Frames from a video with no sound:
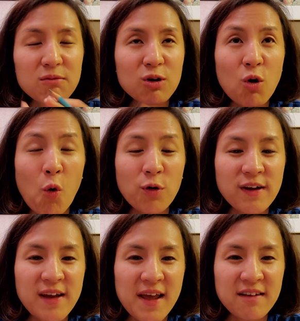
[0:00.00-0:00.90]

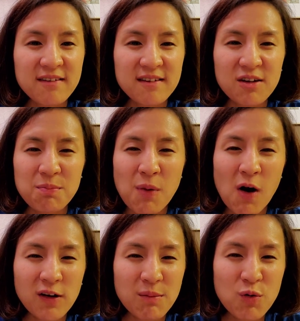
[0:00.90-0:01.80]
coordinate the
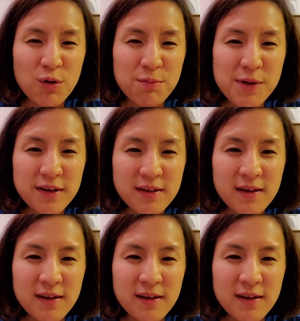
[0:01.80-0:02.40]
body movement